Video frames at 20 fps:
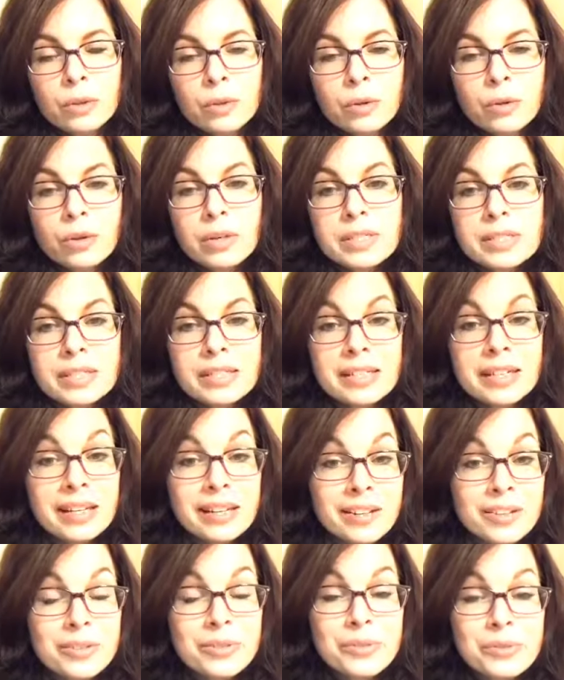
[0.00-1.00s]
Or is it
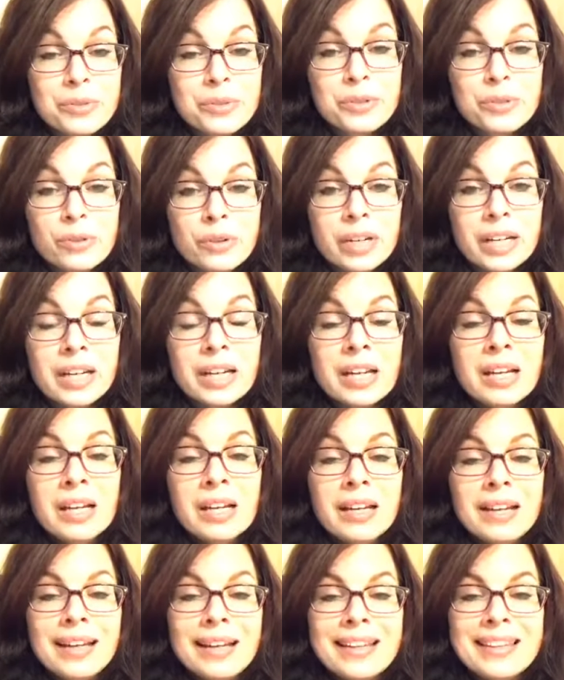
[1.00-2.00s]
not a true story?
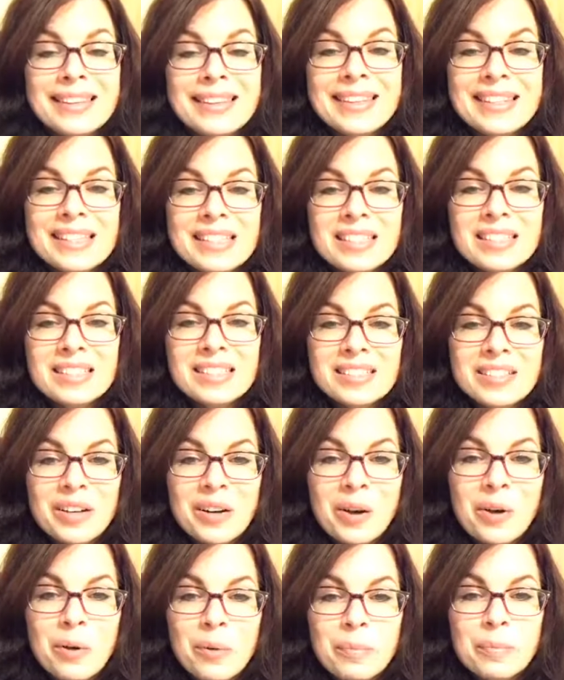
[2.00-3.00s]
And this
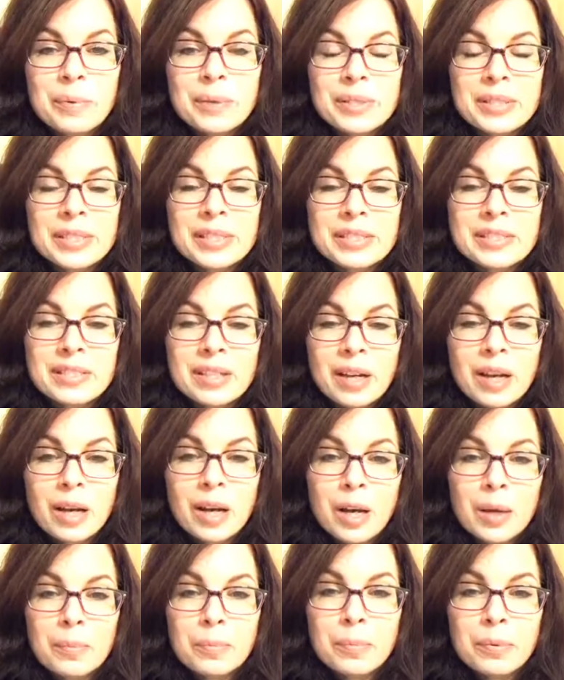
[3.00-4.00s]
opens
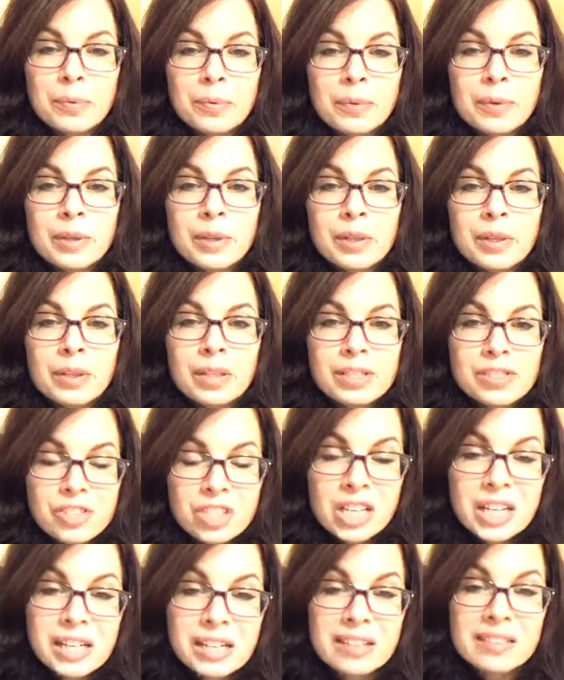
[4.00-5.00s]
up the
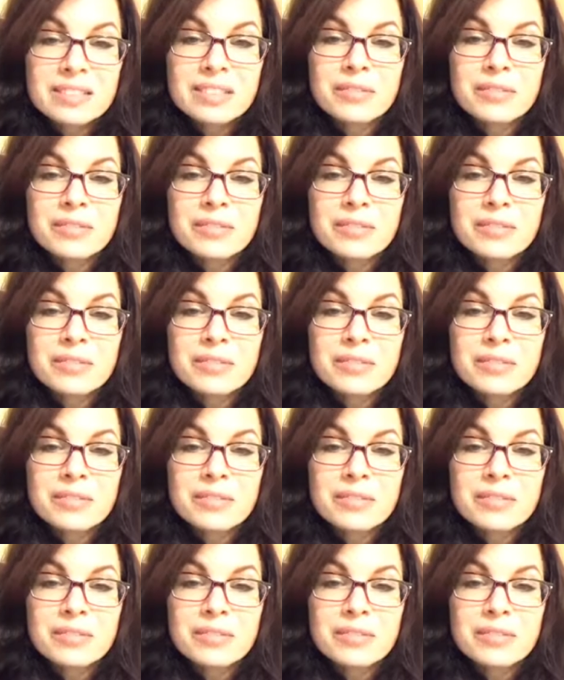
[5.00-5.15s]
channels